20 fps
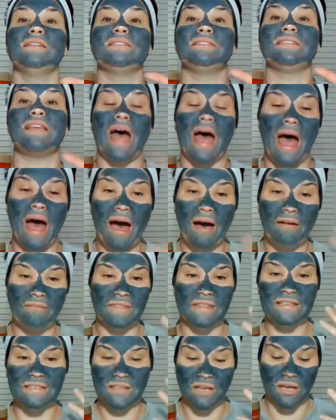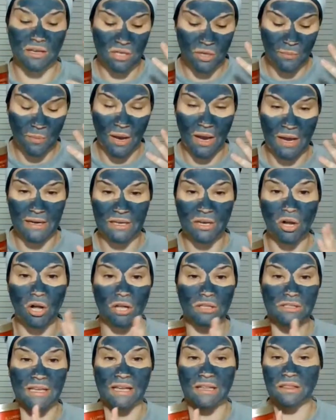to have this on your body
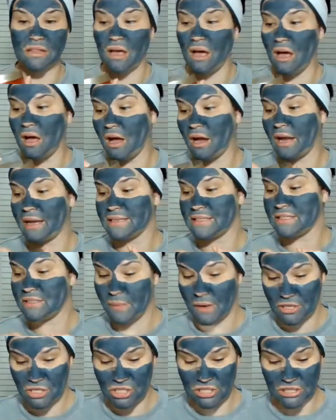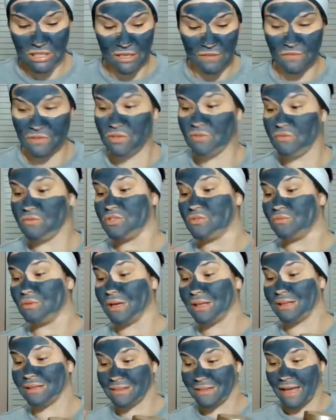all day long, especially if you do
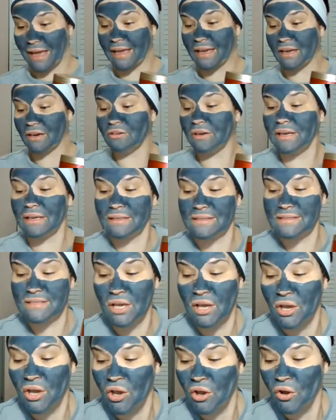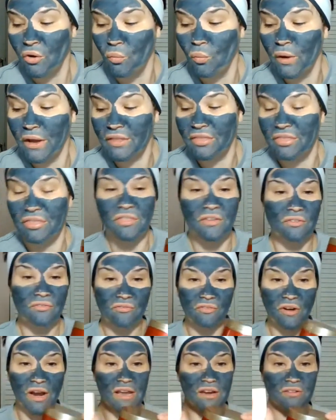layer it with the
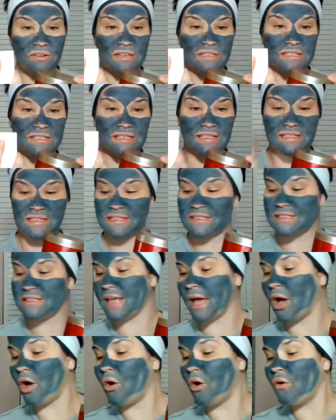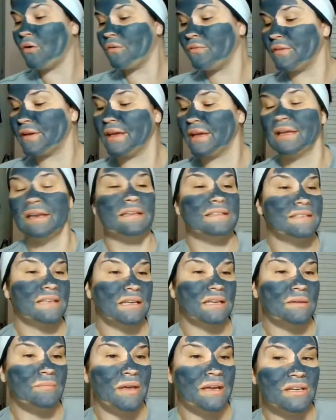fragrance itself. It is
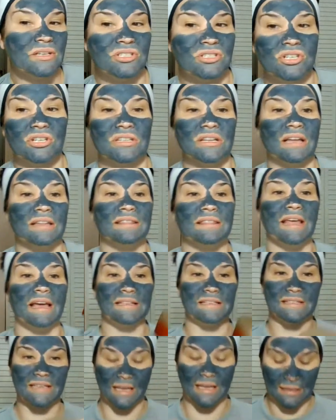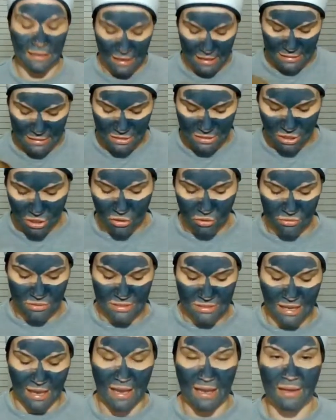going to make sure that that scent lasts all
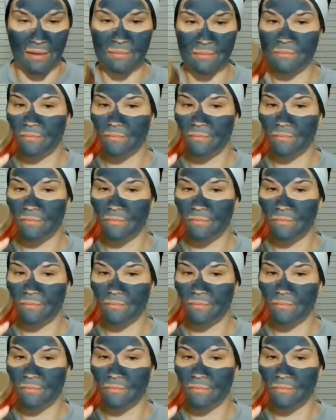day.